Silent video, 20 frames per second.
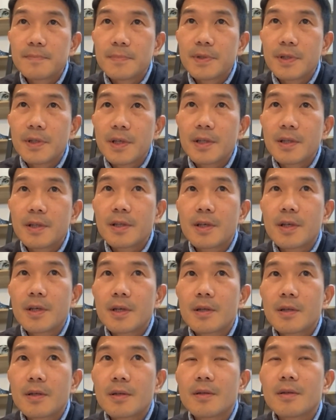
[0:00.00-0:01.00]
In
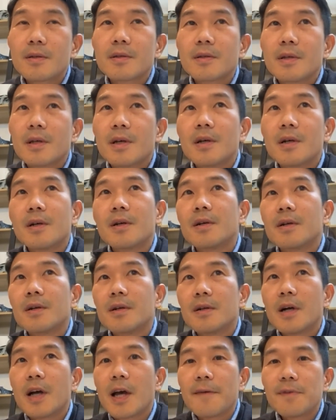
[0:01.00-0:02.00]

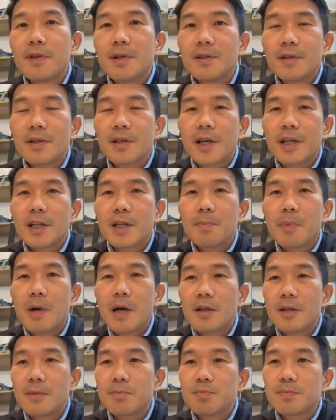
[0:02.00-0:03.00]
After the cadet
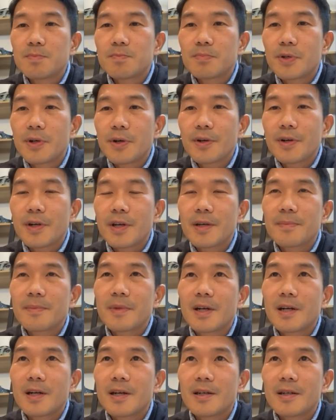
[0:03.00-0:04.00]
pilot program,
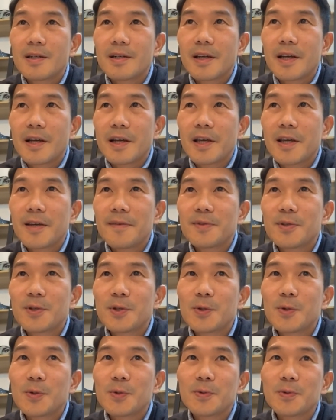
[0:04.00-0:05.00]
I have
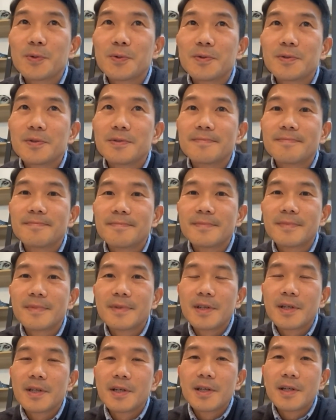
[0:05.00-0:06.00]
to
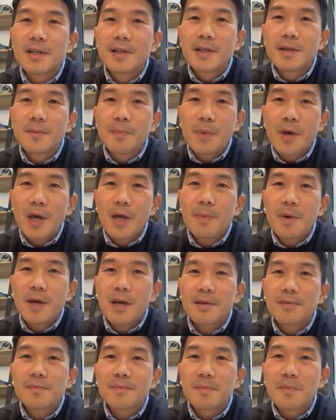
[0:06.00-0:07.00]
pay
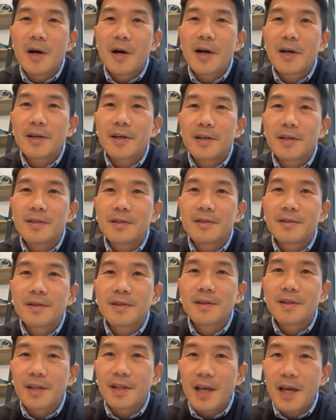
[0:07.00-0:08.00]
back my
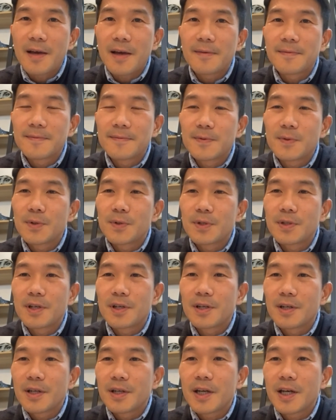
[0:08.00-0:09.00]
debt for
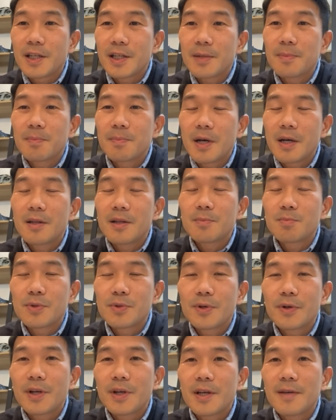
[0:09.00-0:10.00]
the cadet pilot
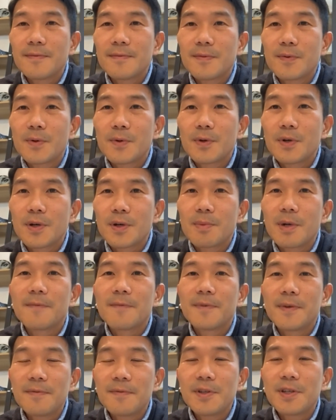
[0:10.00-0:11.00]
program for
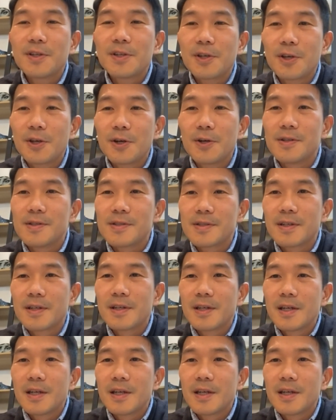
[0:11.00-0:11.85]
about 15 years.